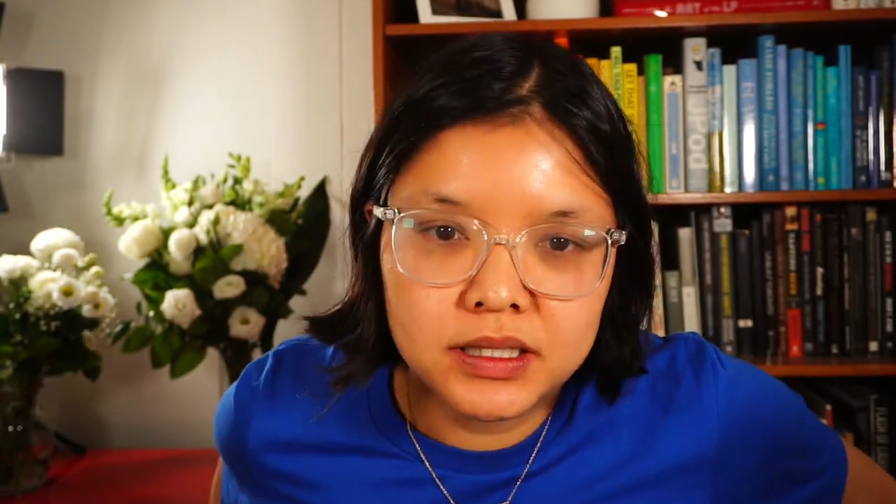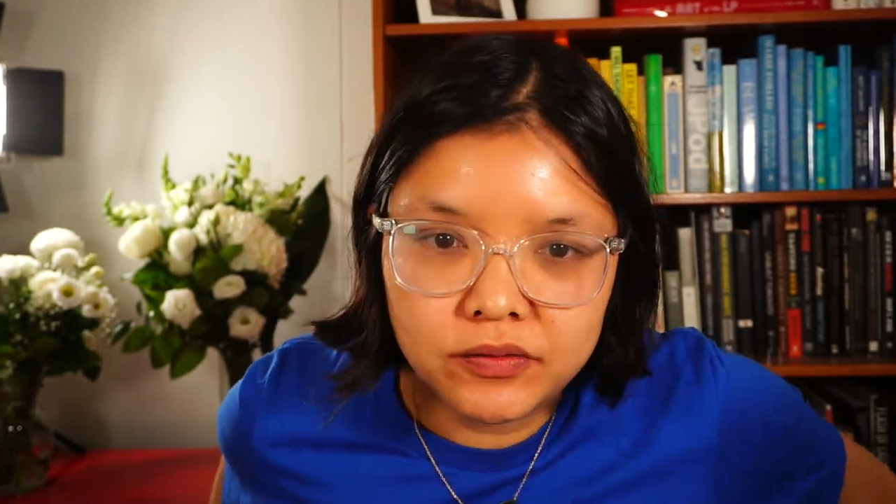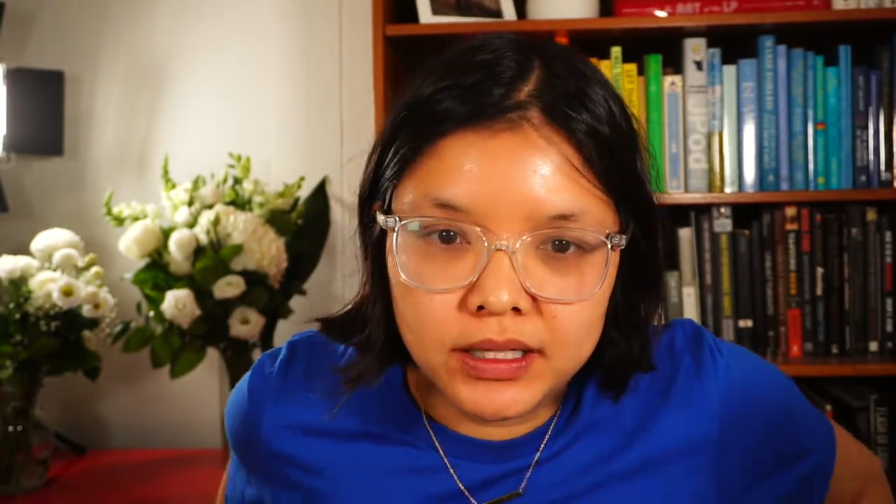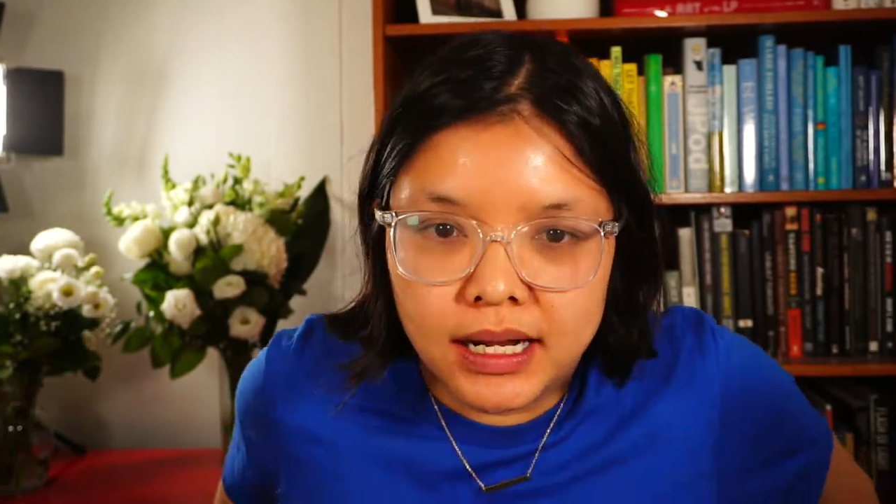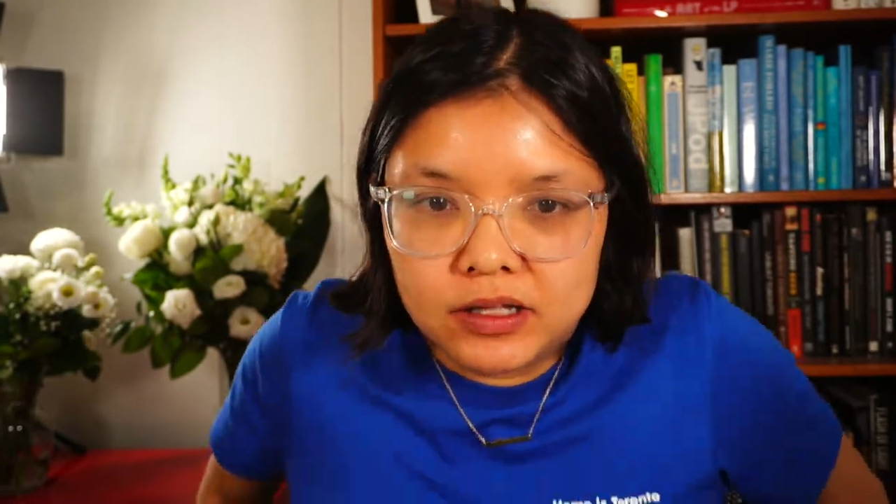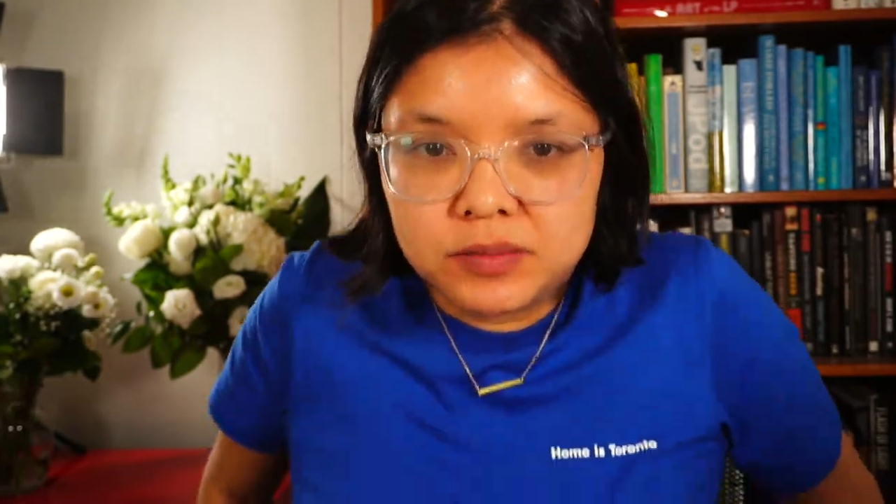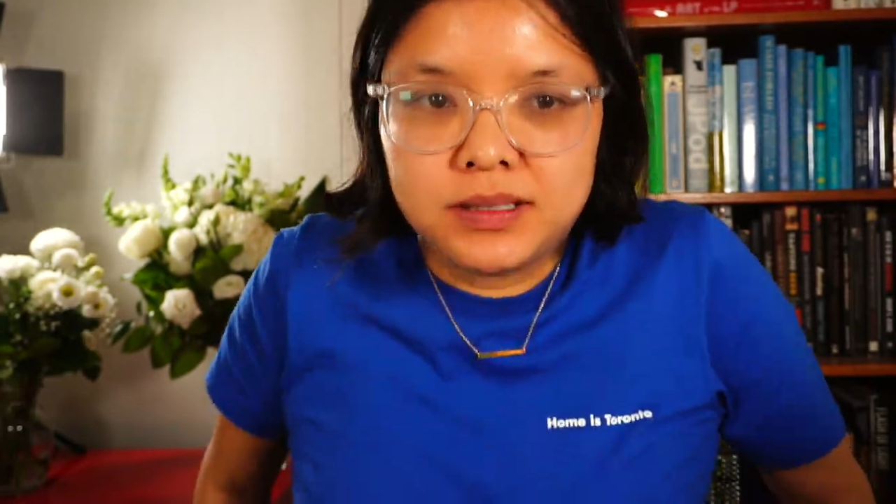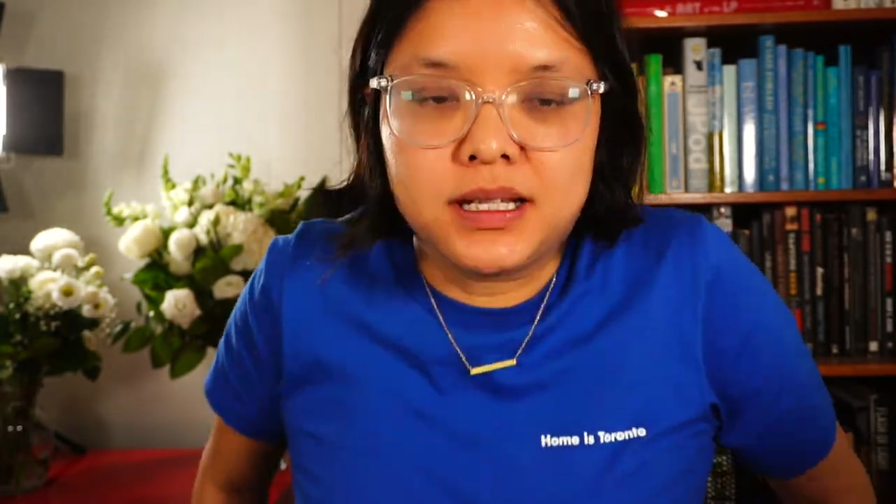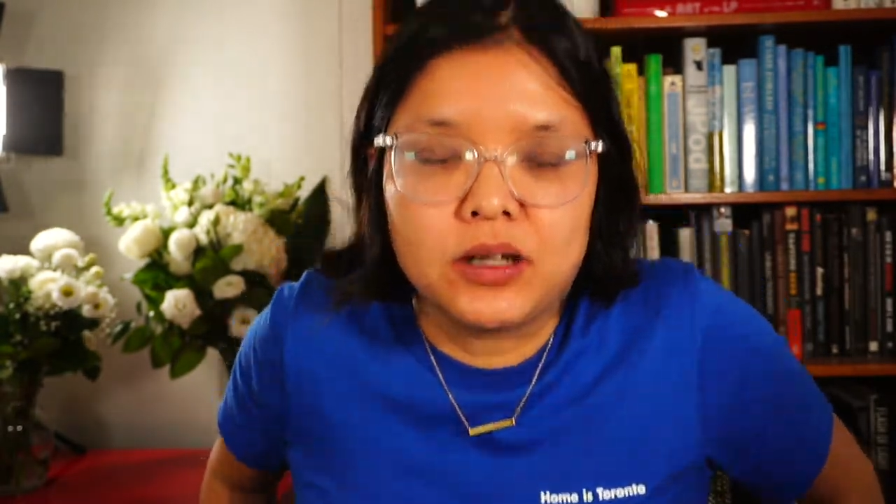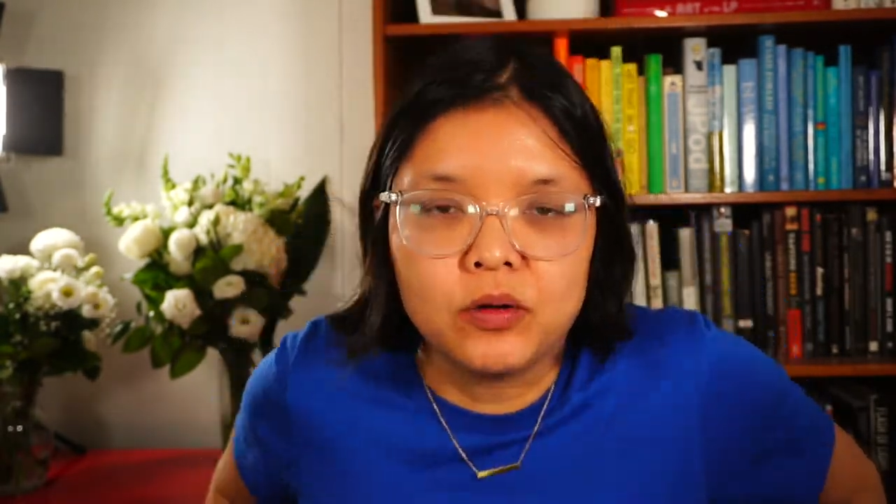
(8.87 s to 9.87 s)
of announcements
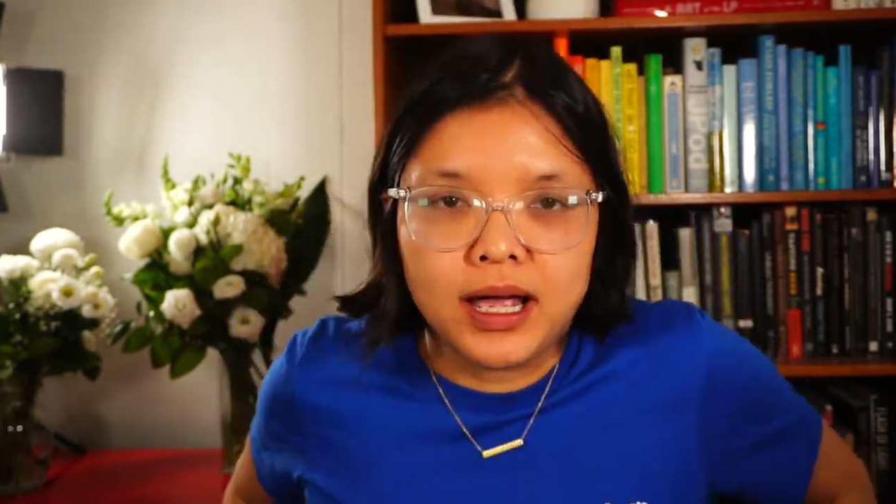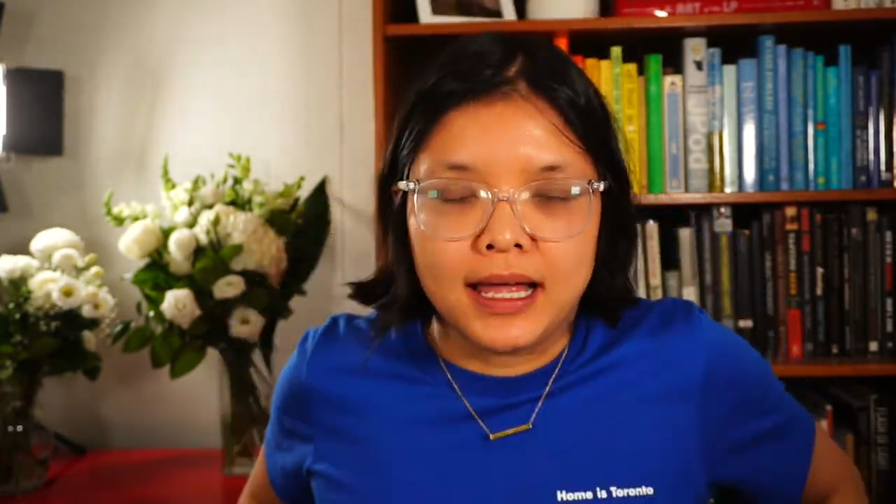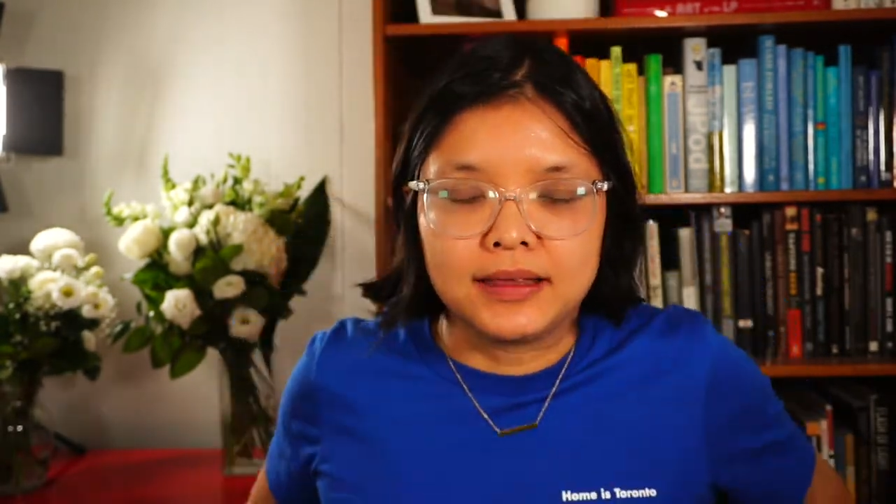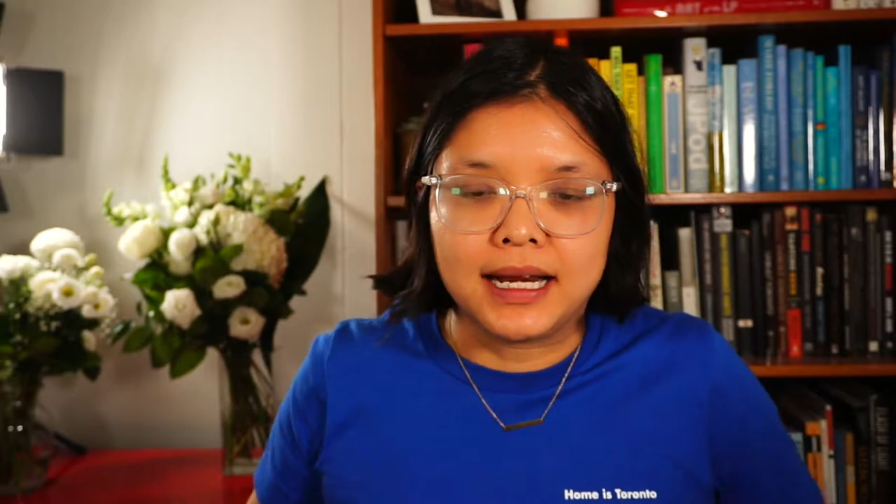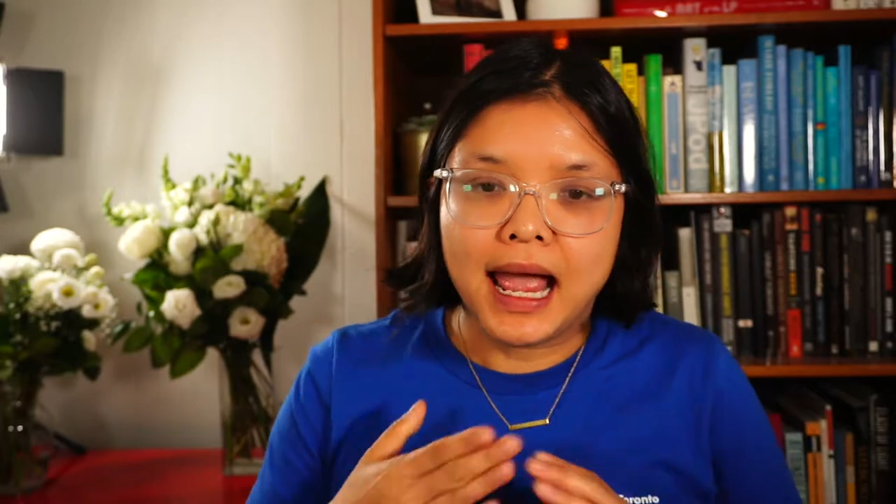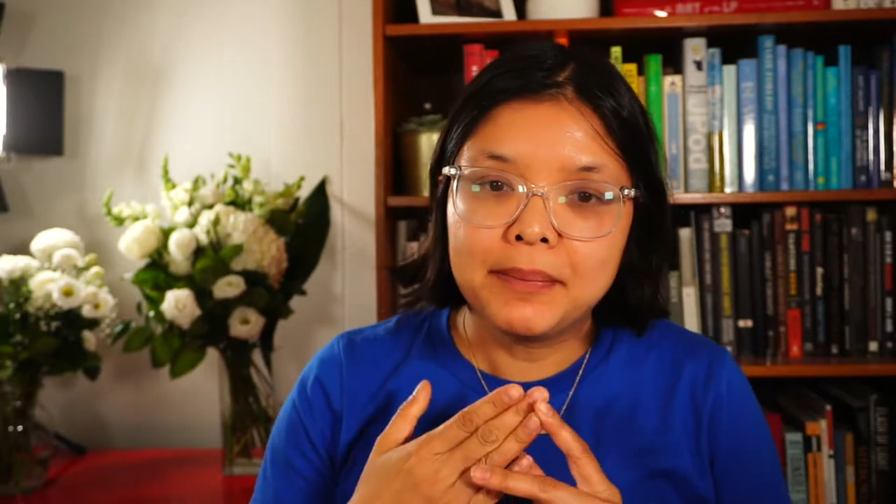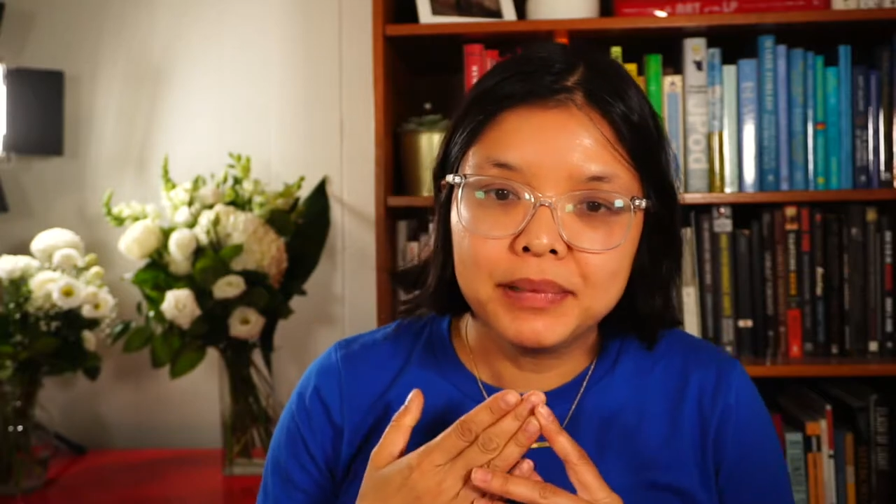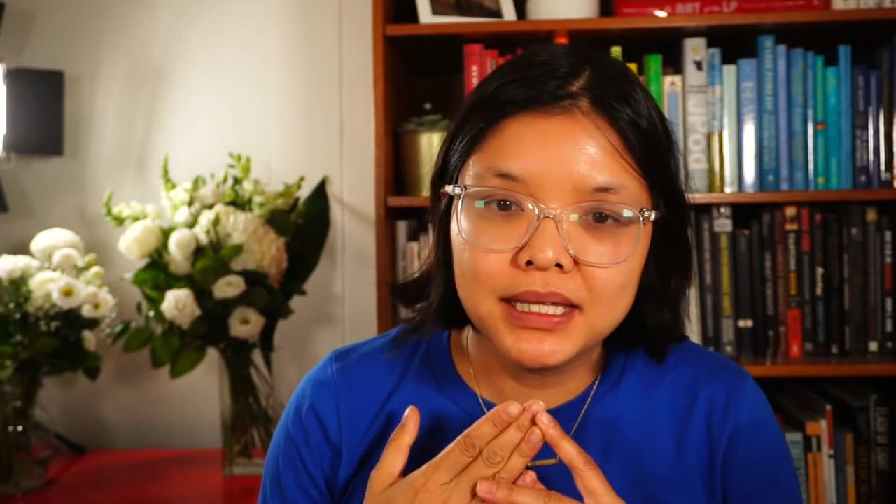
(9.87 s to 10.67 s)
that will ha that happen,